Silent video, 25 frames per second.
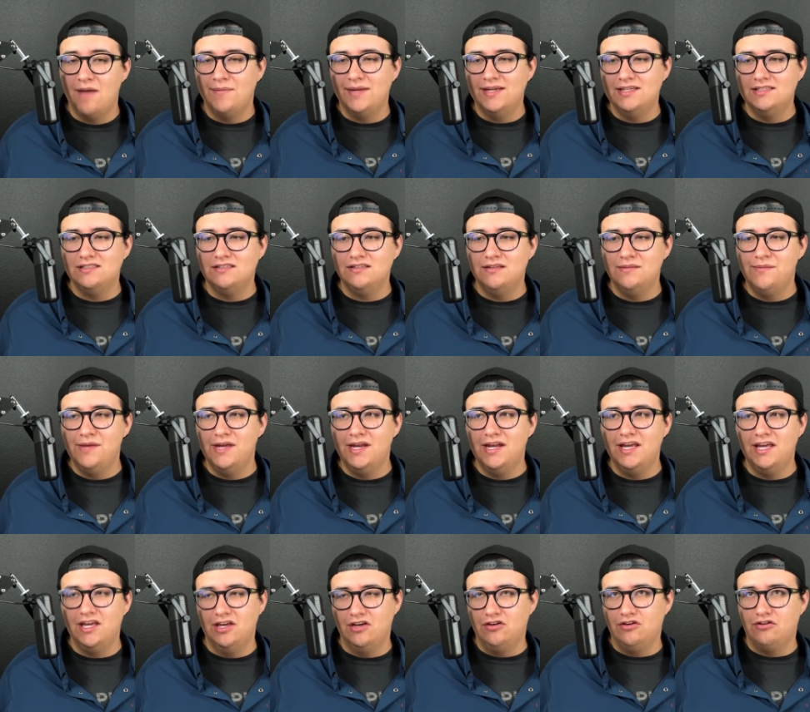basically
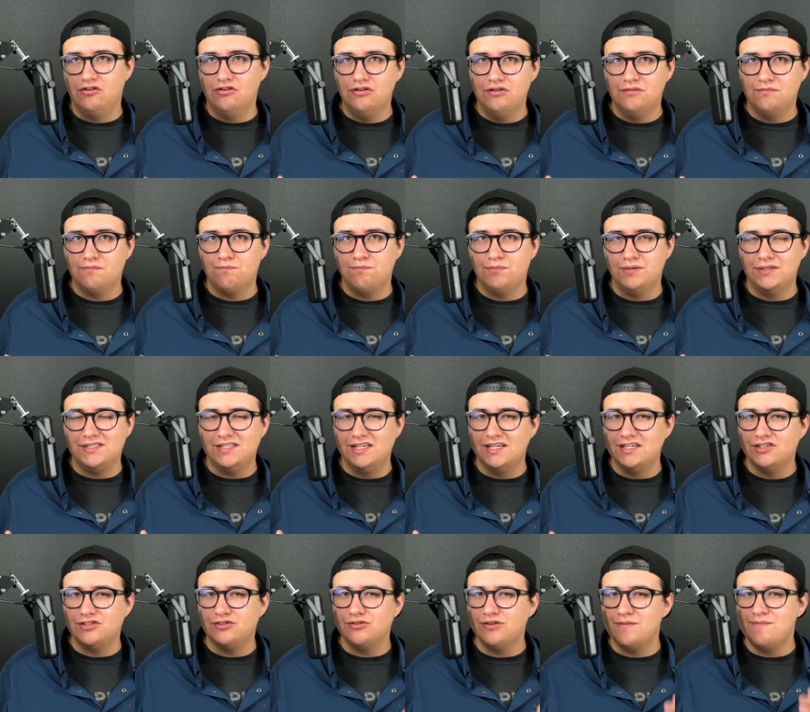meaning he could
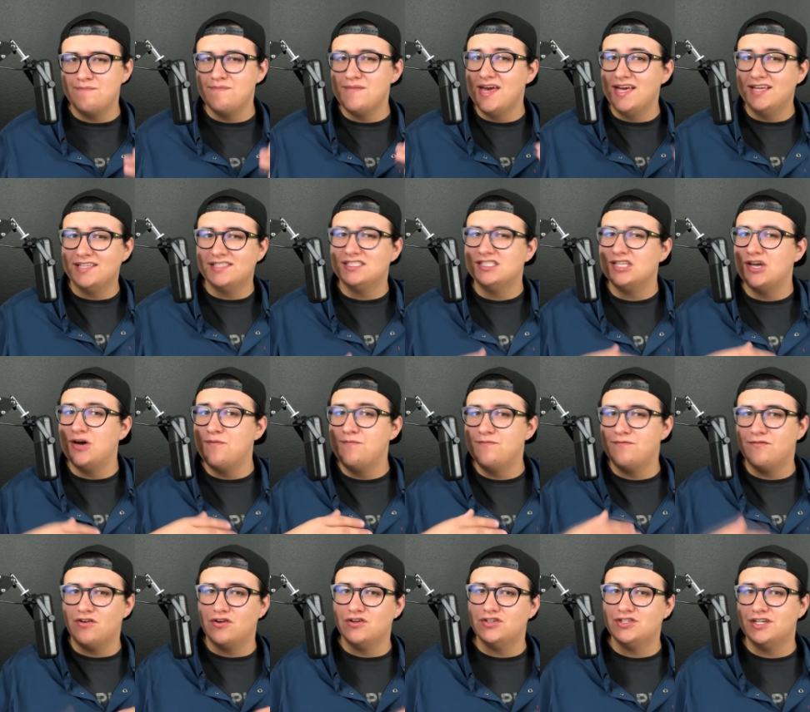potentially make some
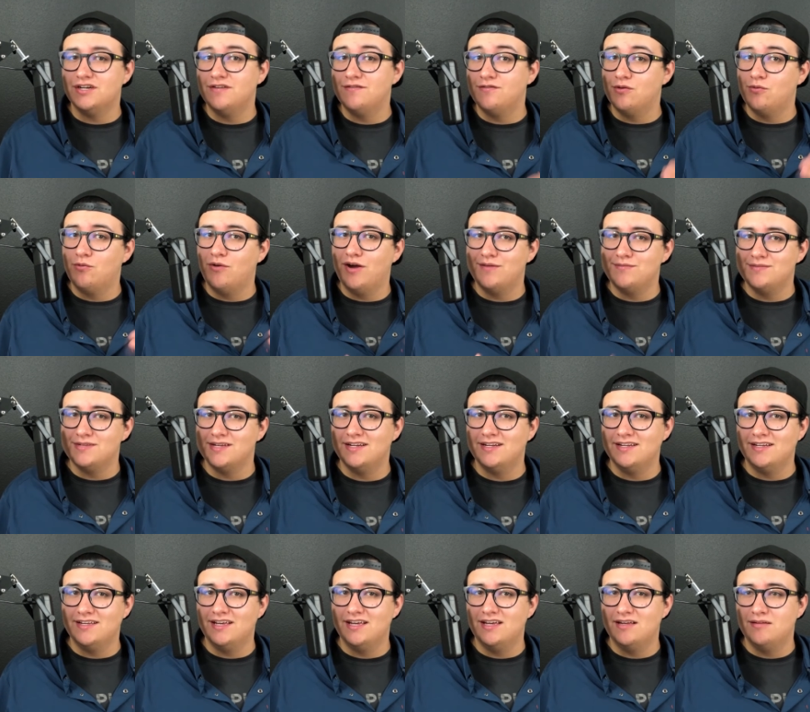version of the website
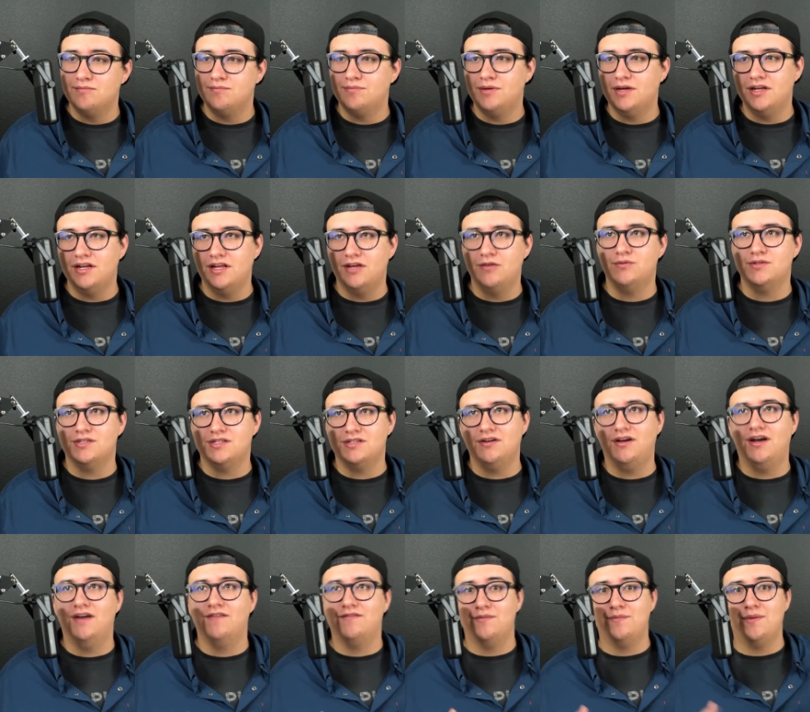again, but he would
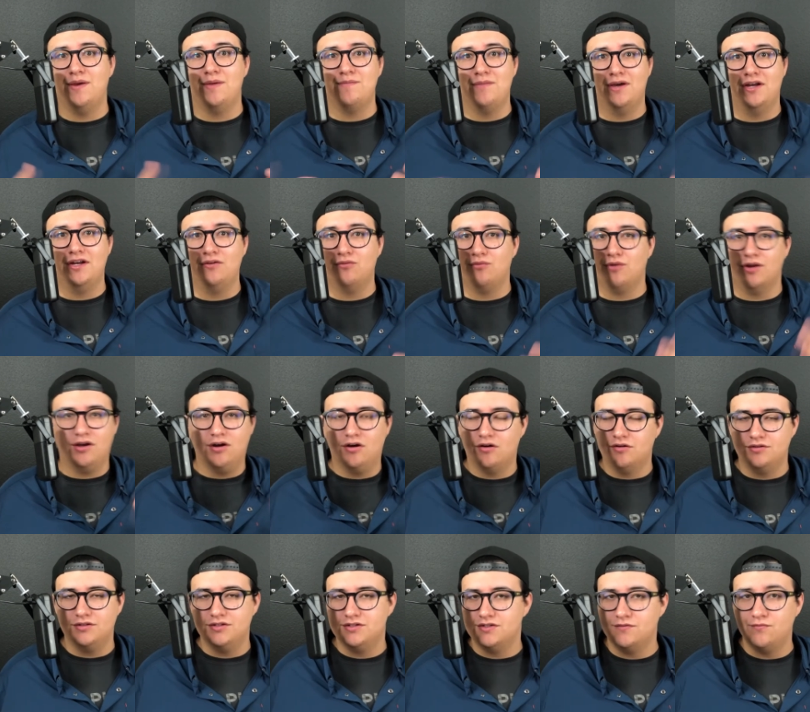still have to pay money
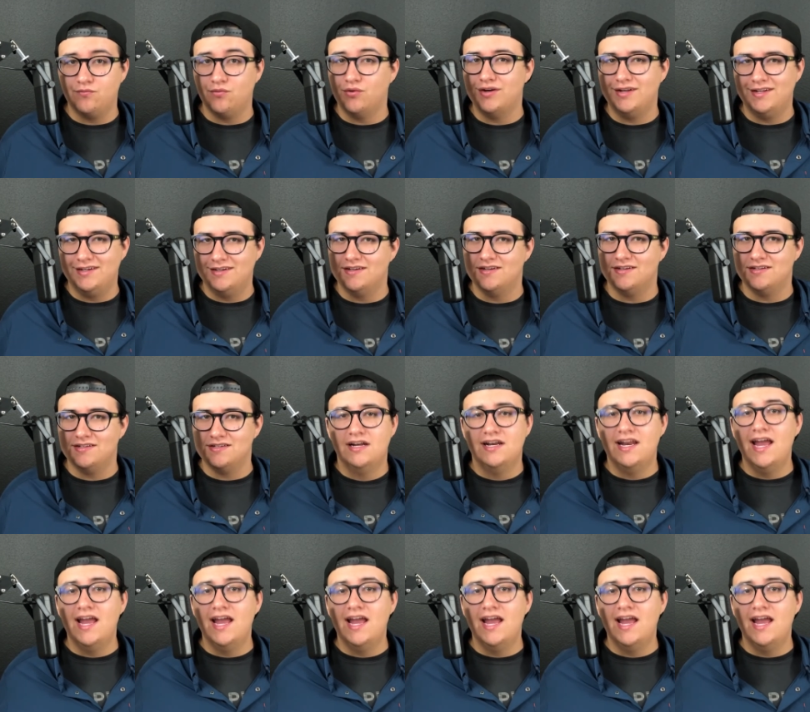regardless of what he does.